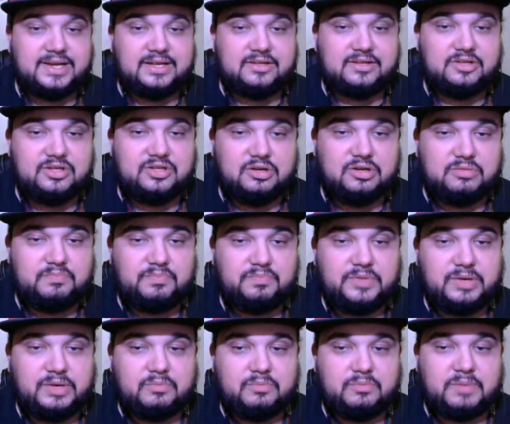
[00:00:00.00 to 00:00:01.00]
and you know
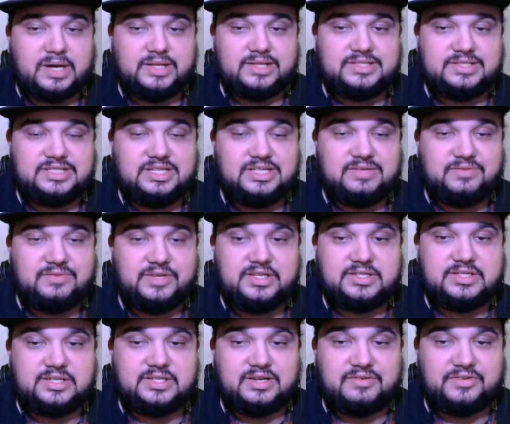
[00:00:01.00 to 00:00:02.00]
they were by the
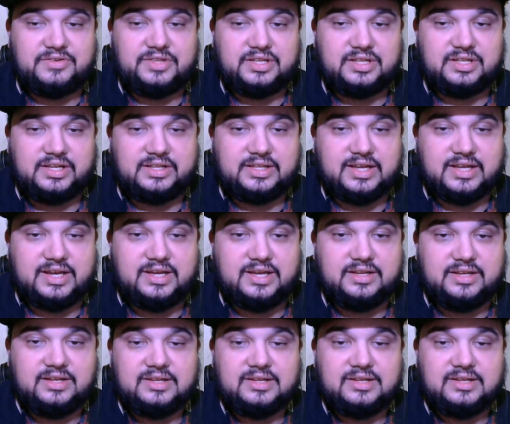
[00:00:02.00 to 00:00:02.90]
TVs and everything like that.